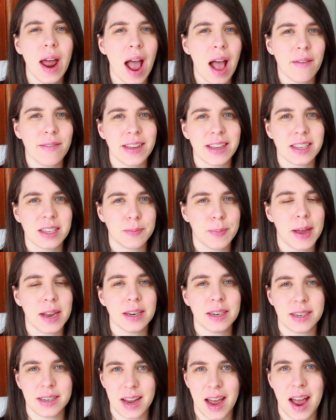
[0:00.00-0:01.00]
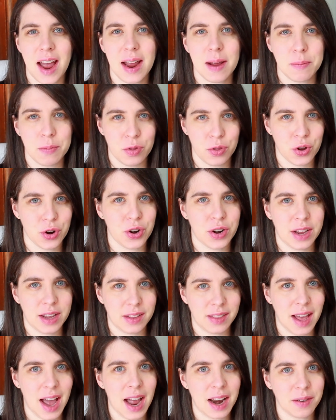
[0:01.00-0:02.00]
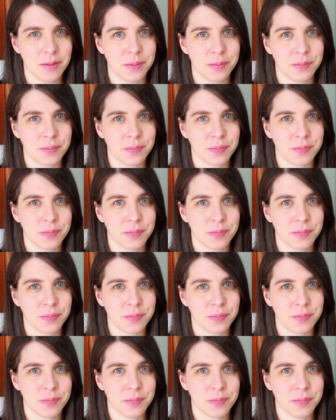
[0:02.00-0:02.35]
having spent time learning Latin.